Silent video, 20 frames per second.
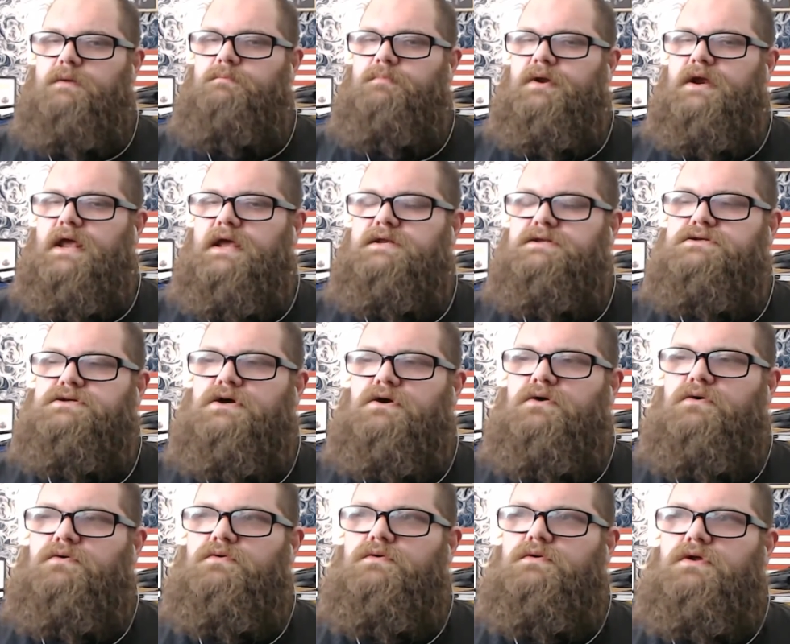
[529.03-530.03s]
But I
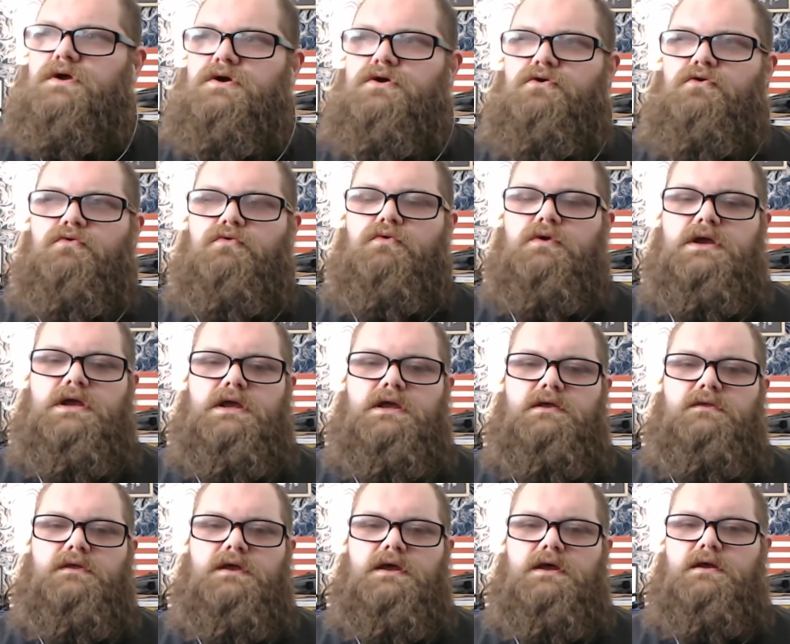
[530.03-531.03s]
don't
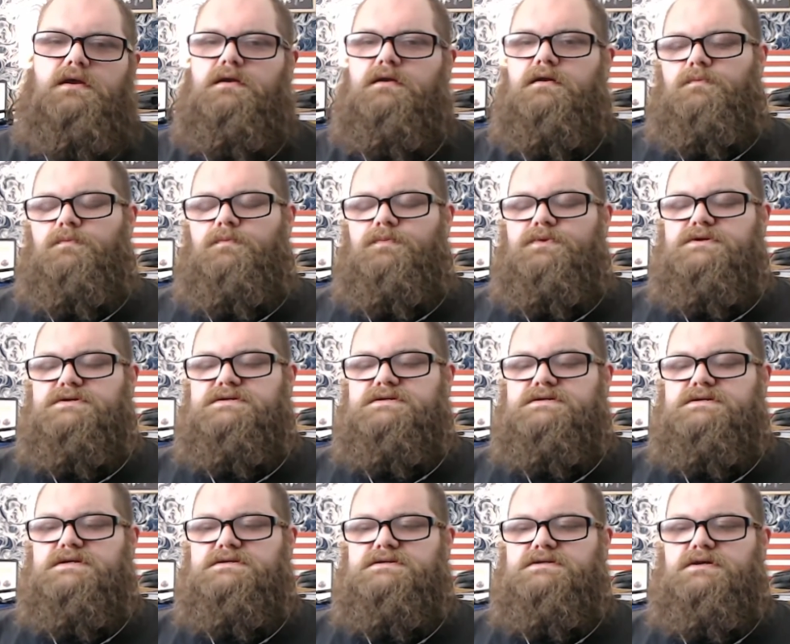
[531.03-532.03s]
agree that the
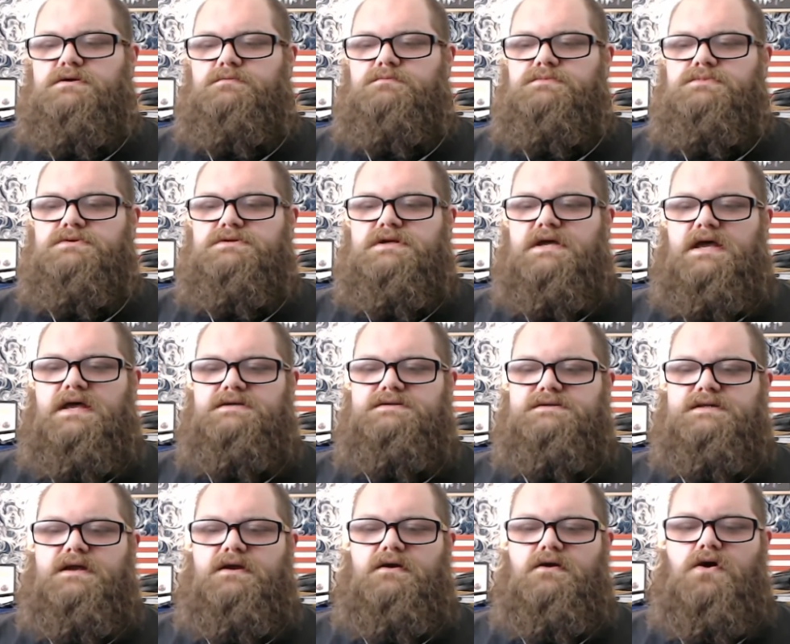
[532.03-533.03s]
systems as
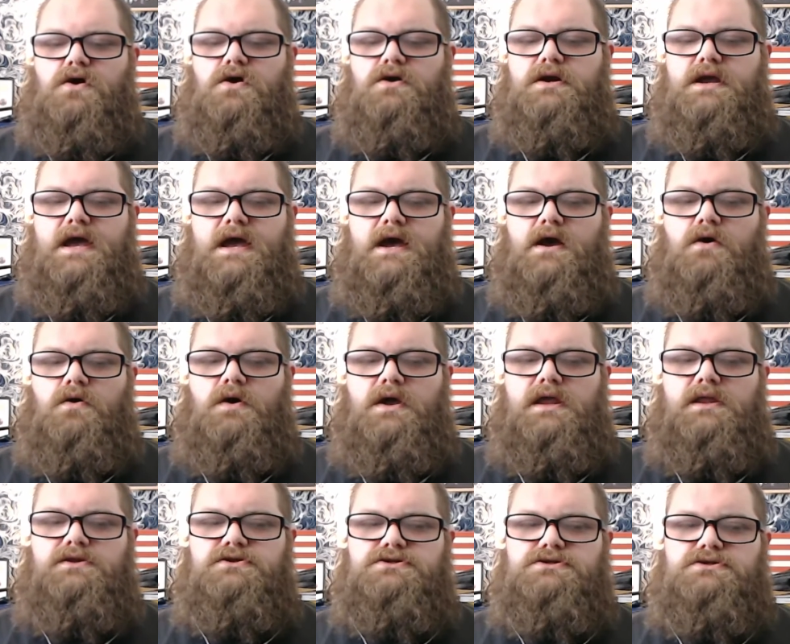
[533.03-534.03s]
they are now
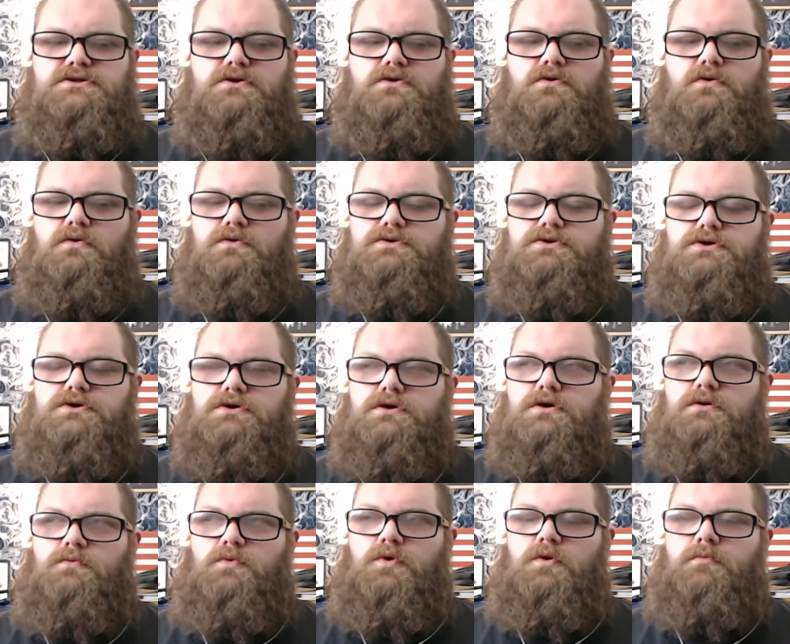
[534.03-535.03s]
and just
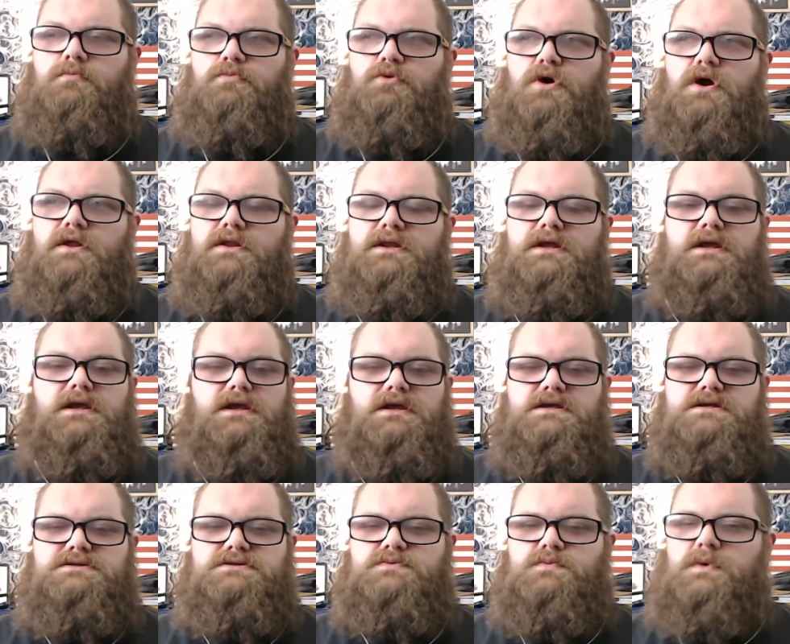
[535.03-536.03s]
culture more broadly
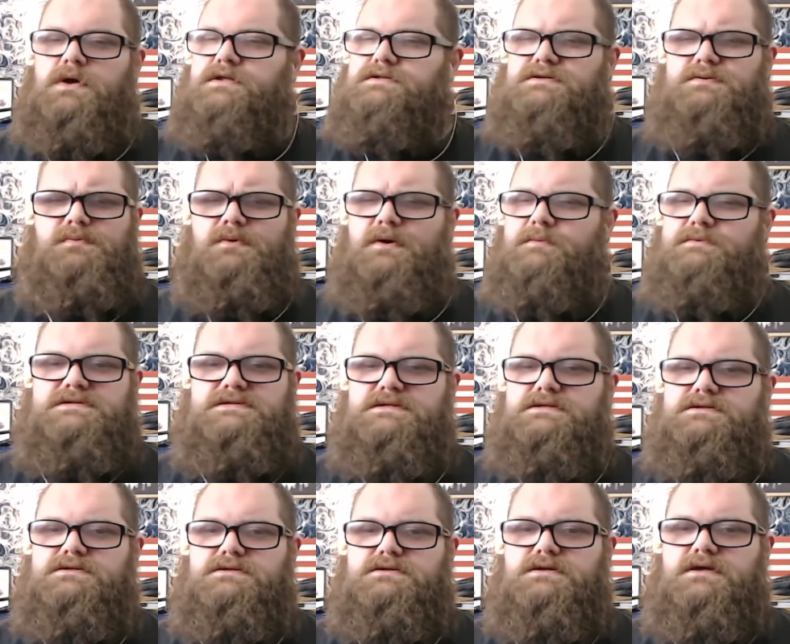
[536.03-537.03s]
is white
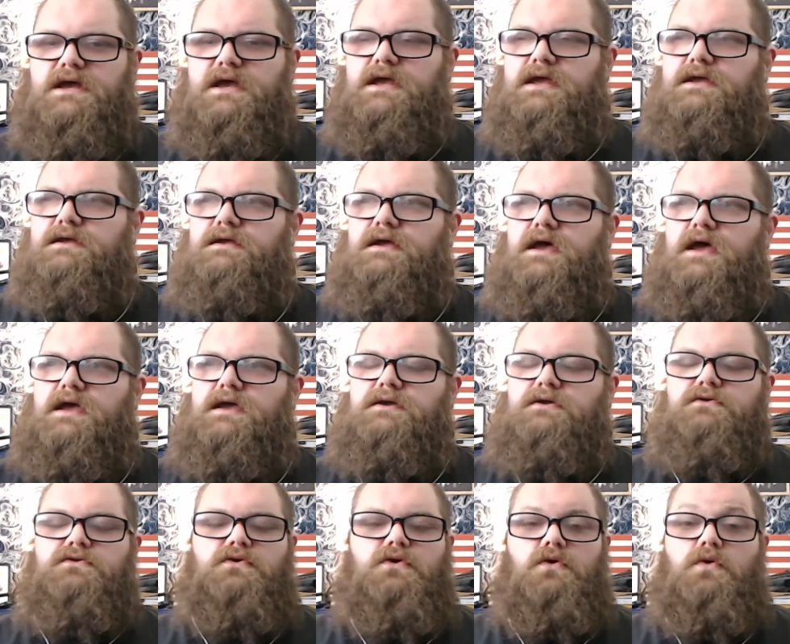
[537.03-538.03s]
supremacist.
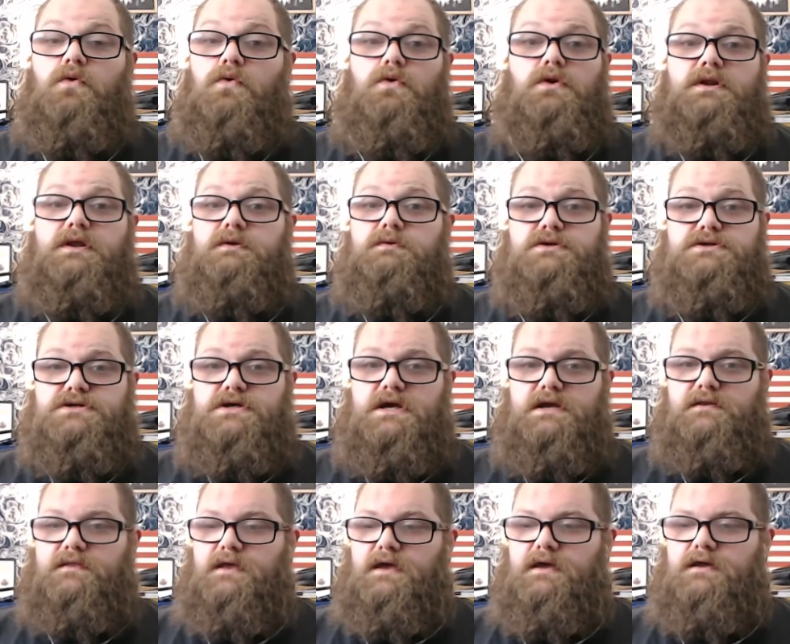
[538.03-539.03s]
I totally
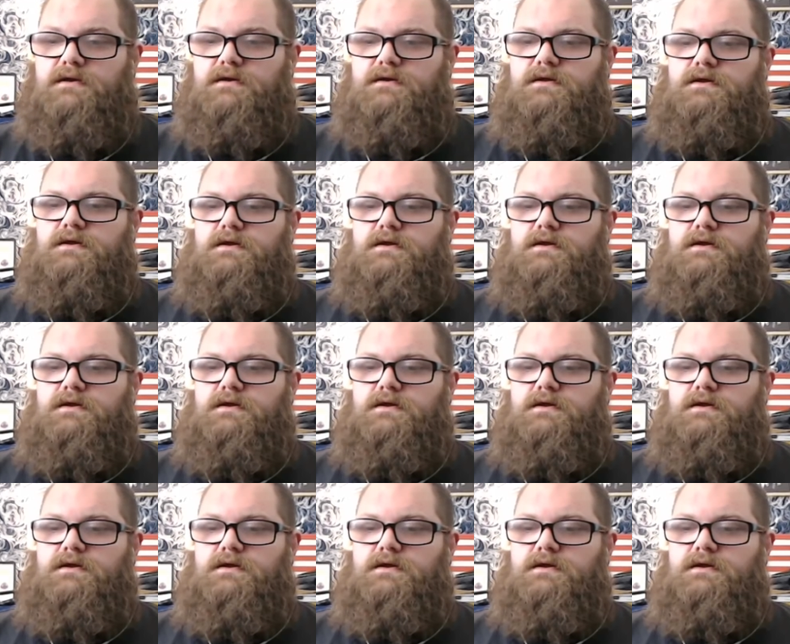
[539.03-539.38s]
reject that.